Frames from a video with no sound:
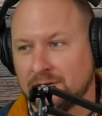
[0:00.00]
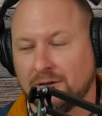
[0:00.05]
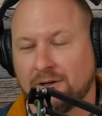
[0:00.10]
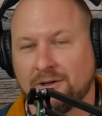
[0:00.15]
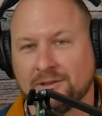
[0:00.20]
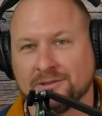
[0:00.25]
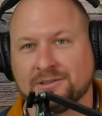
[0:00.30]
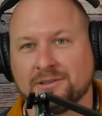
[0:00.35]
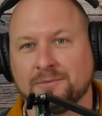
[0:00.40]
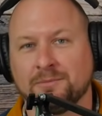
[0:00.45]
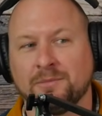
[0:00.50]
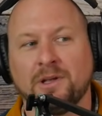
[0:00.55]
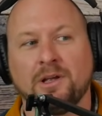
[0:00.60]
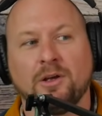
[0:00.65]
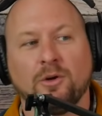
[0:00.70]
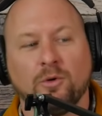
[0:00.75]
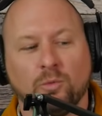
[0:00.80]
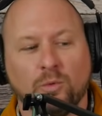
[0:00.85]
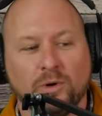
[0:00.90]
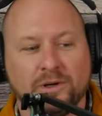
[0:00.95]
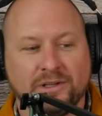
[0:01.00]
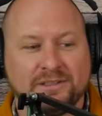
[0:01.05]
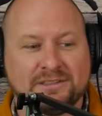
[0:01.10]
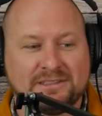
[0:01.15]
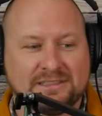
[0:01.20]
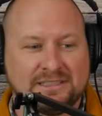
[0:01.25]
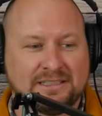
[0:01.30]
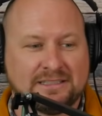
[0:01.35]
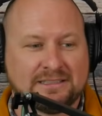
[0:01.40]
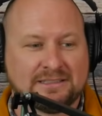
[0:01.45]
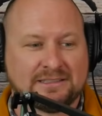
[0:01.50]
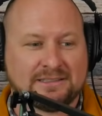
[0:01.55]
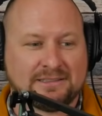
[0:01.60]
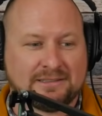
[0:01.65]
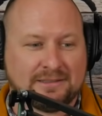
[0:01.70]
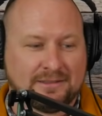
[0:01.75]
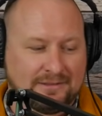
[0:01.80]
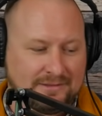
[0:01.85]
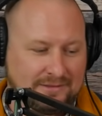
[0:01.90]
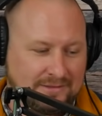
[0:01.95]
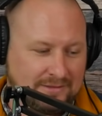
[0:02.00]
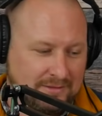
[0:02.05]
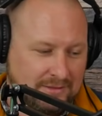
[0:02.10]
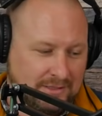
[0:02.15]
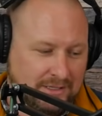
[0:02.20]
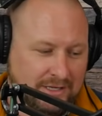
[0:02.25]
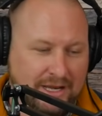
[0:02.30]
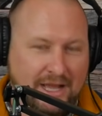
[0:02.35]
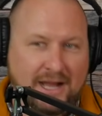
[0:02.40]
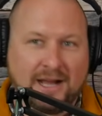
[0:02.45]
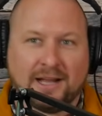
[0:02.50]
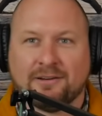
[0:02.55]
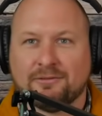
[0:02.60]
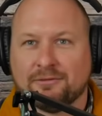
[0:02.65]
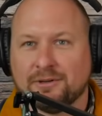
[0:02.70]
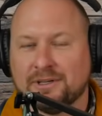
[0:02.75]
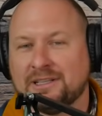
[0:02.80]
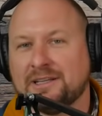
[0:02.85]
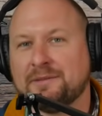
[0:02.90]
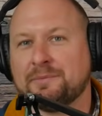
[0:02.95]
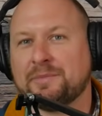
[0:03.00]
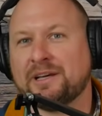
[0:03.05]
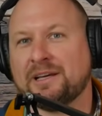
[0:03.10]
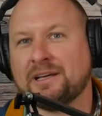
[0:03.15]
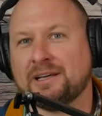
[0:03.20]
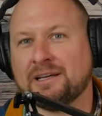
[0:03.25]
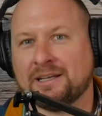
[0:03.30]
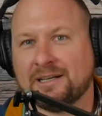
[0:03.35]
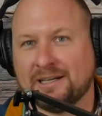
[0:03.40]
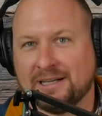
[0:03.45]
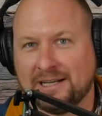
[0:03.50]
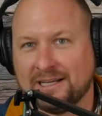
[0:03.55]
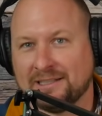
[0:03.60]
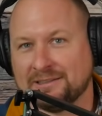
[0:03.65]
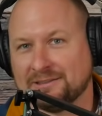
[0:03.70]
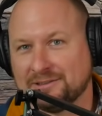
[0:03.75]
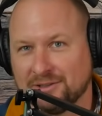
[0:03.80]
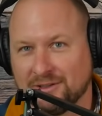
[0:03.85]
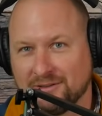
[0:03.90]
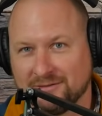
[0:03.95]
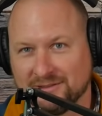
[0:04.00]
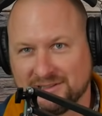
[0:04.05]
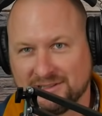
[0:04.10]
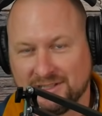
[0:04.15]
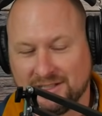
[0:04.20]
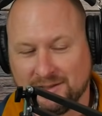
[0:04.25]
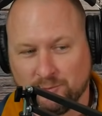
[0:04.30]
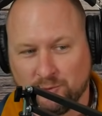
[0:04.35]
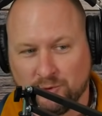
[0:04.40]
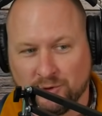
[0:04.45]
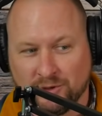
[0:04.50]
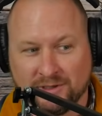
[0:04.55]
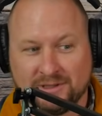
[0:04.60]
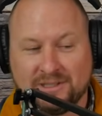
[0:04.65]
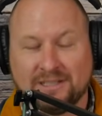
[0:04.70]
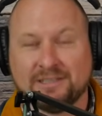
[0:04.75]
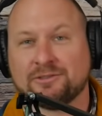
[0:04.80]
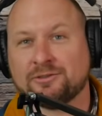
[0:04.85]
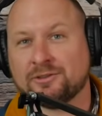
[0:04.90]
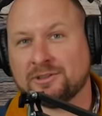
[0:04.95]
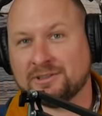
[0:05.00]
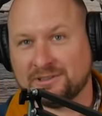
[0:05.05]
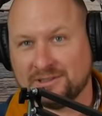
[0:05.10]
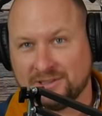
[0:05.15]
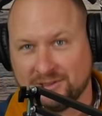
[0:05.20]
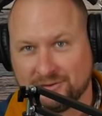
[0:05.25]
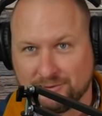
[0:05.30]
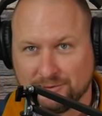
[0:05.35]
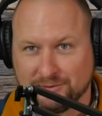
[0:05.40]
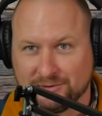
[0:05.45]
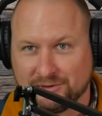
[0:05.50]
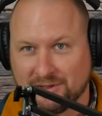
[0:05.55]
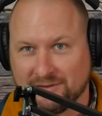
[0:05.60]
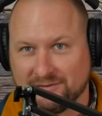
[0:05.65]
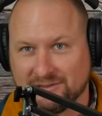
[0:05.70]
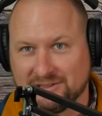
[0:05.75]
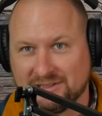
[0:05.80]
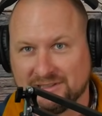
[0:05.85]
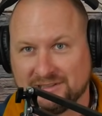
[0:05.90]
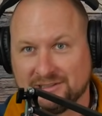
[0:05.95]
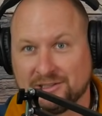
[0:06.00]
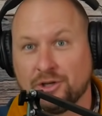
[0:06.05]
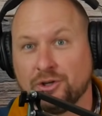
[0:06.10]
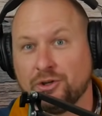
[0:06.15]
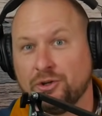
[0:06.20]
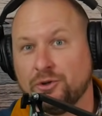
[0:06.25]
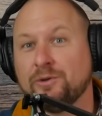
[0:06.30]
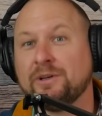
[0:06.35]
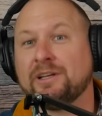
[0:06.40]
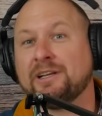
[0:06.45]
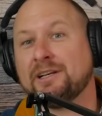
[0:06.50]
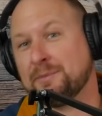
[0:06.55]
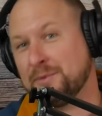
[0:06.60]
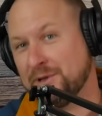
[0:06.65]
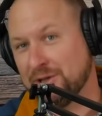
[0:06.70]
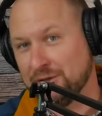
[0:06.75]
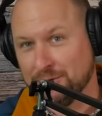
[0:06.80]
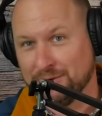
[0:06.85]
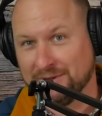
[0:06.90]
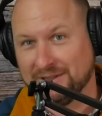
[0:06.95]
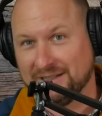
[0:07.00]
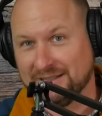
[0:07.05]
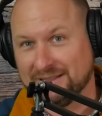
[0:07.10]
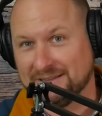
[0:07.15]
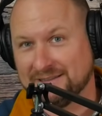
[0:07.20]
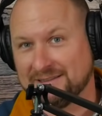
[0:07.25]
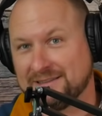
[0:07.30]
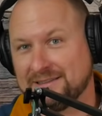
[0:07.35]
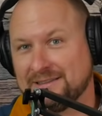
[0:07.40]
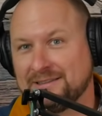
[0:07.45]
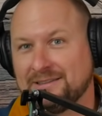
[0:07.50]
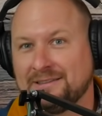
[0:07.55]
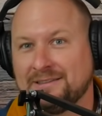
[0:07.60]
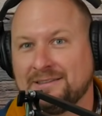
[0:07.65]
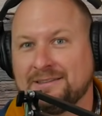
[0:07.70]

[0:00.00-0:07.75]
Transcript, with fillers: awesome. What do you see as not really being an enhanced service anymore? These are essential services. You need to be doing these.